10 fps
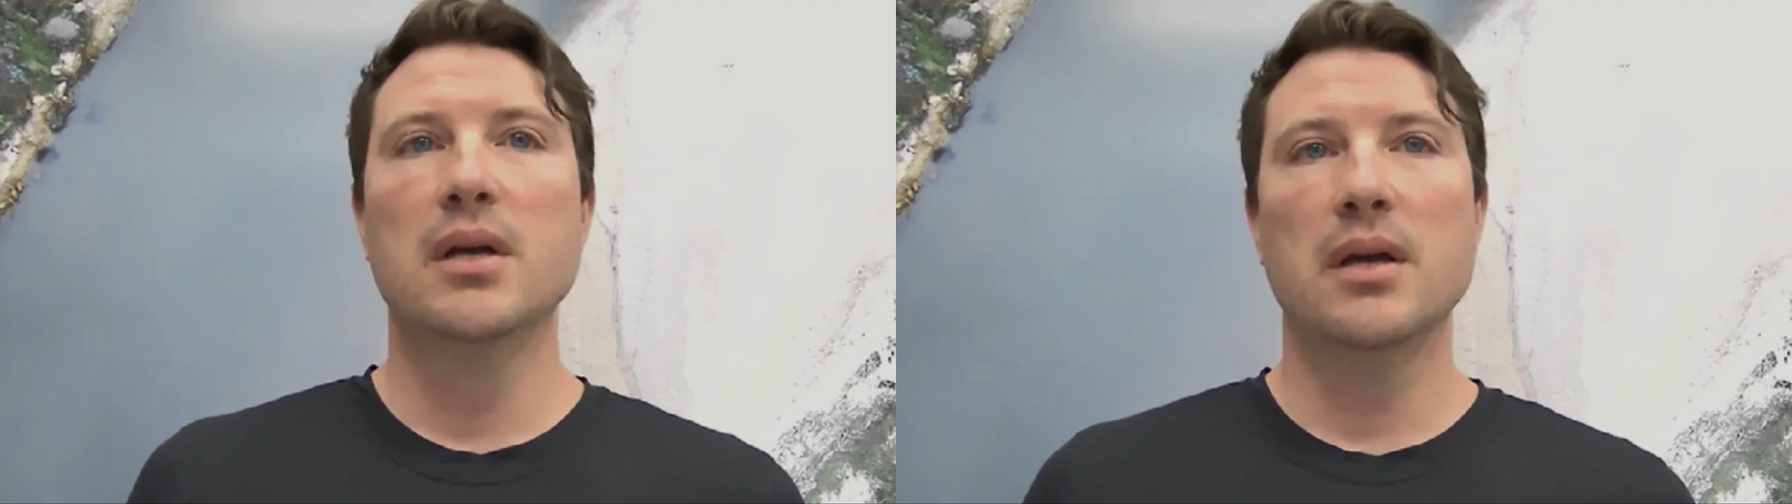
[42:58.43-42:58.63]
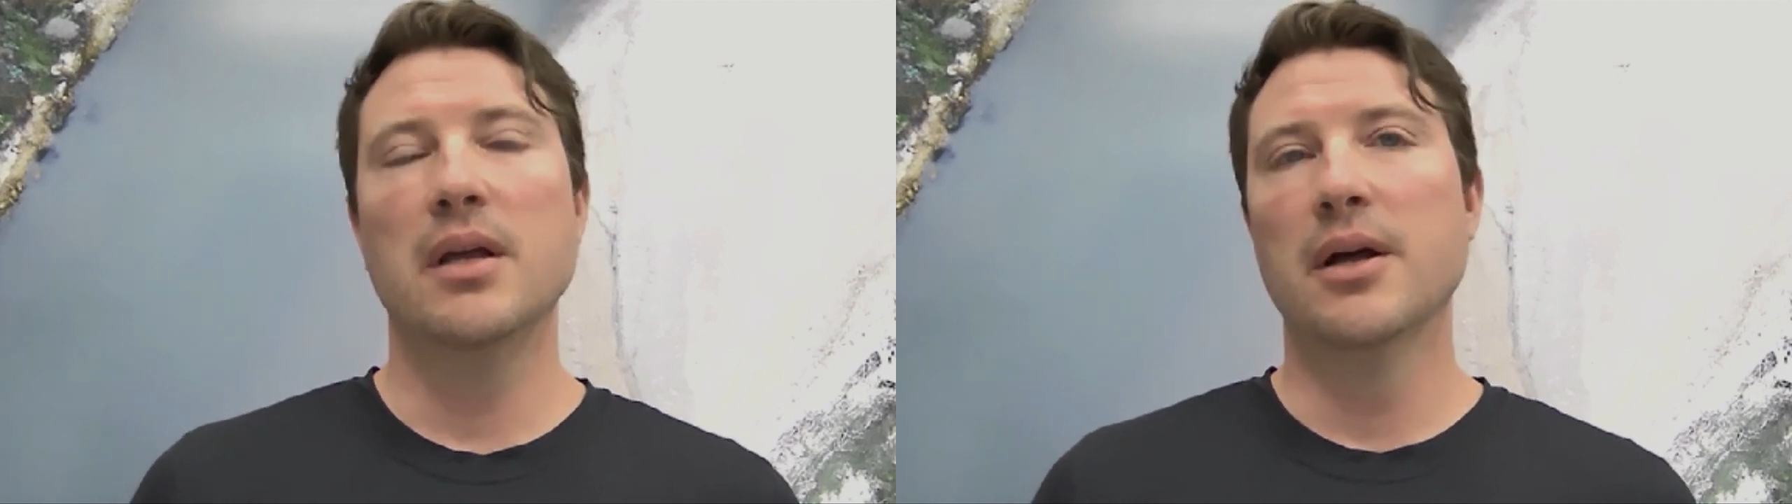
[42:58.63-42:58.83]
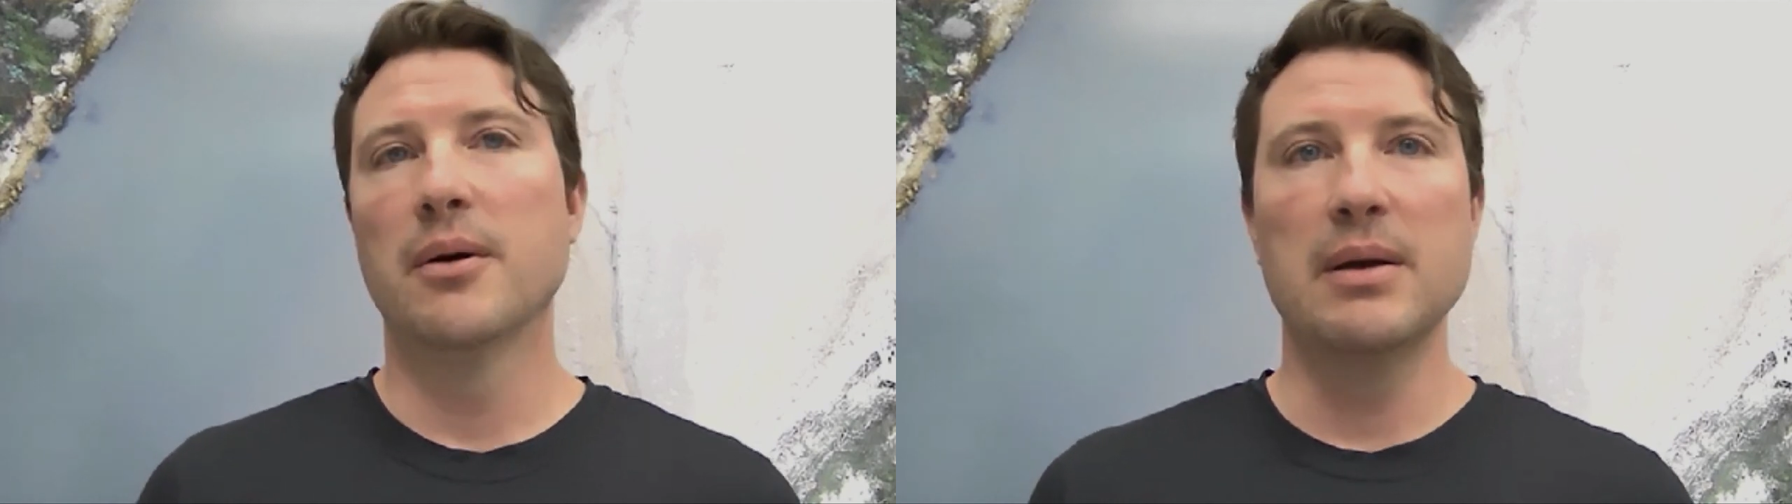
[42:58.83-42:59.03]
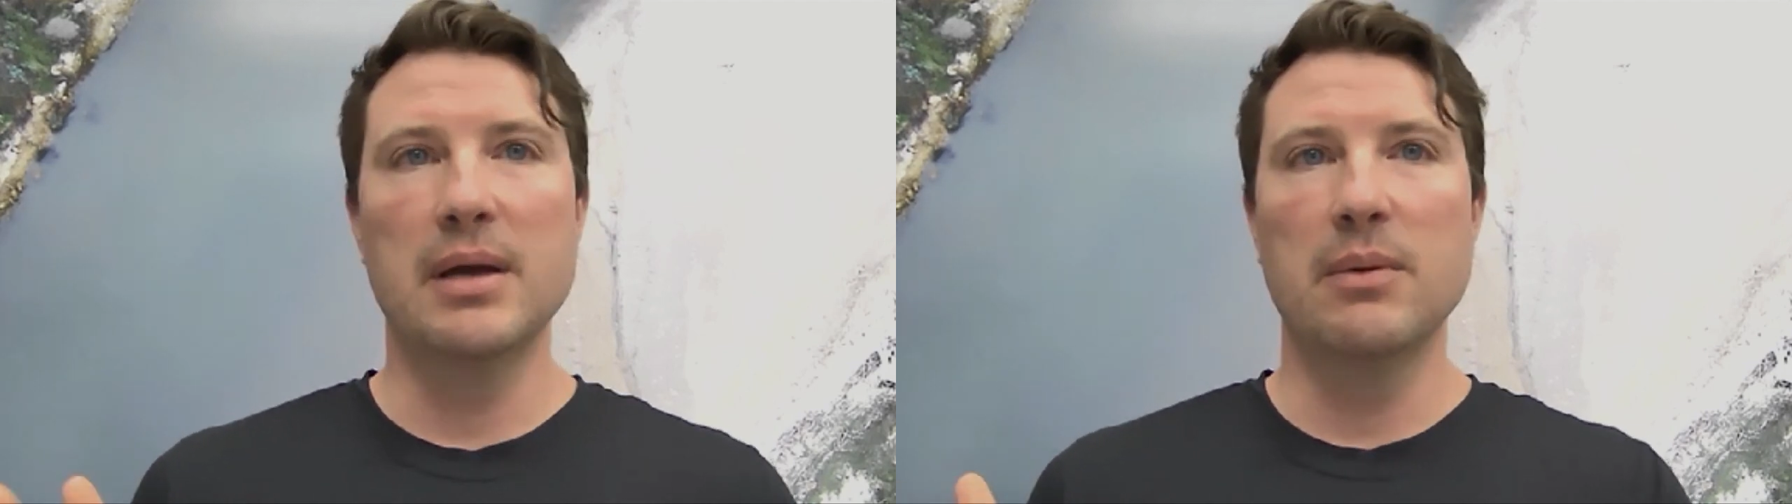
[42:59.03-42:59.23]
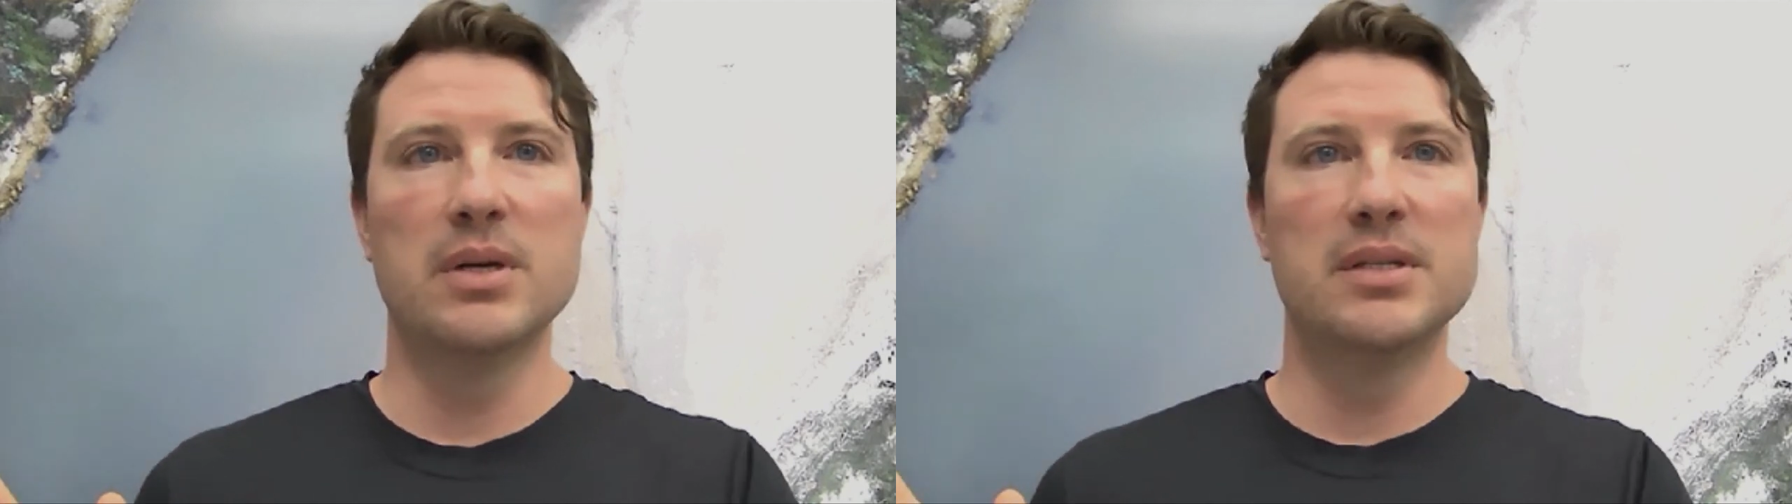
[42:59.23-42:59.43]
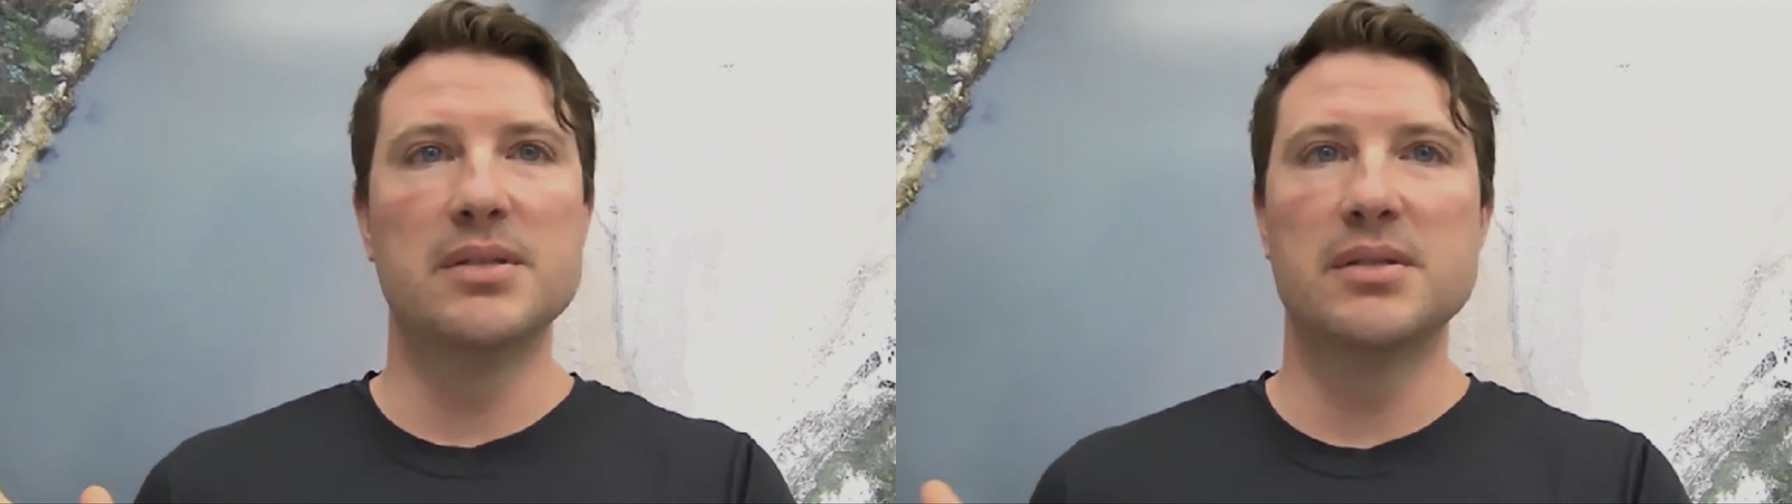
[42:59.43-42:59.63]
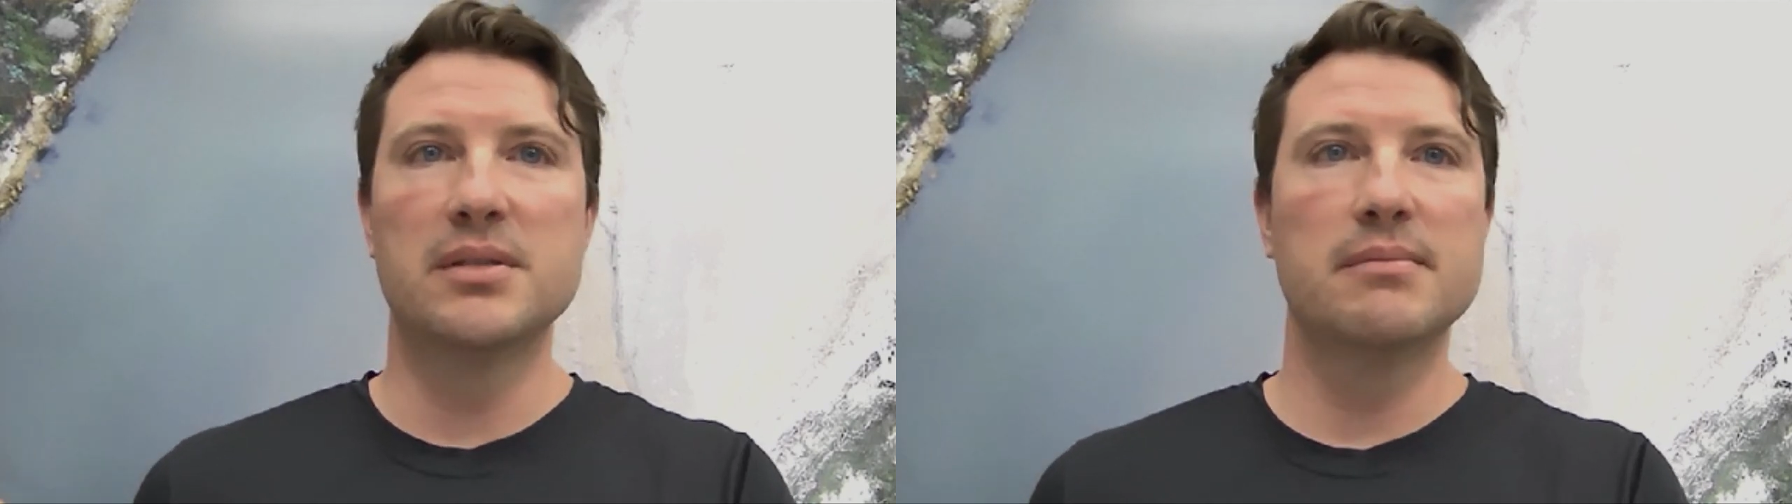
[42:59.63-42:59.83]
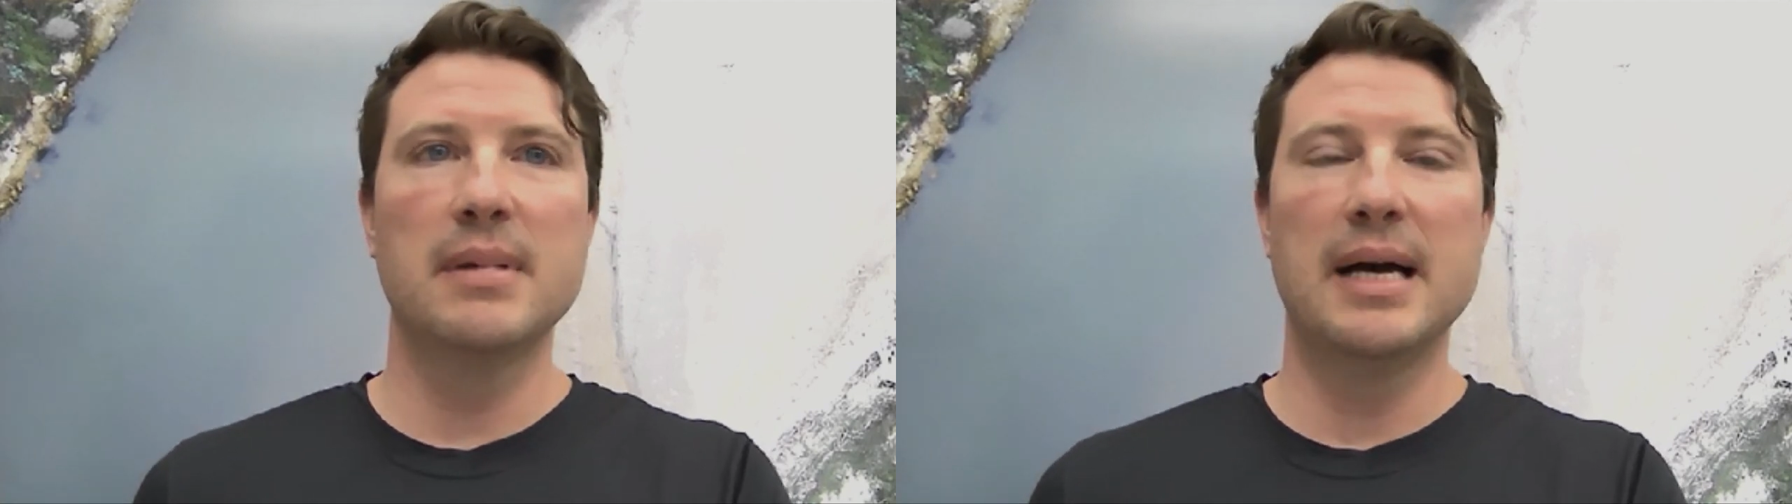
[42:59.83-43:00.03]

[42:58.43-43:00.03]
you know, it was